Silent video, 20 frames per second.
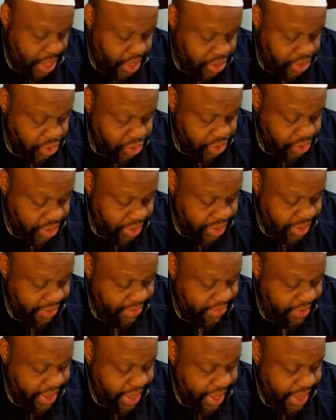So
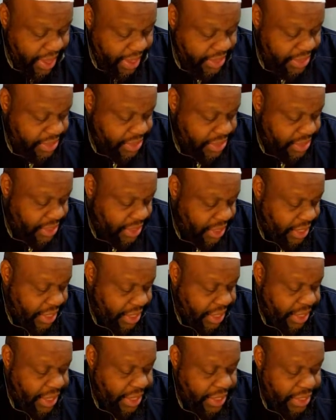nifas
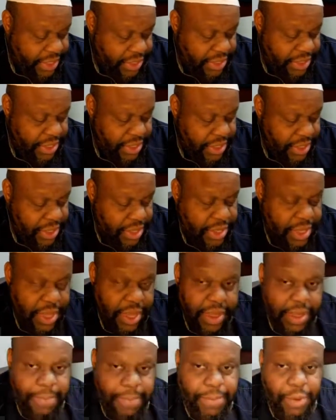is
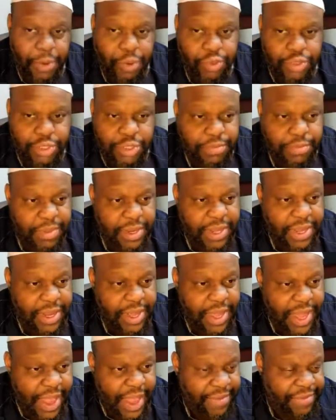the post
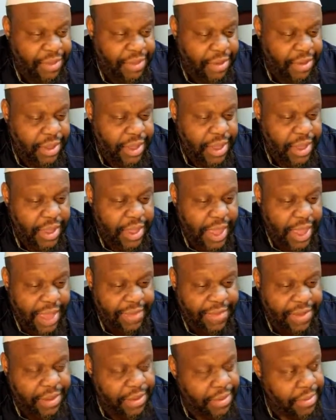bleeding after
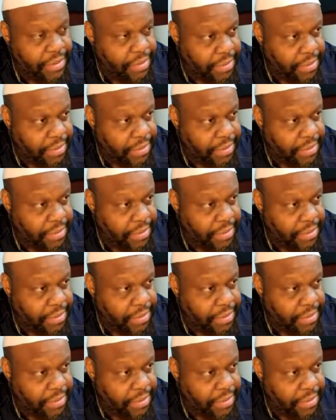having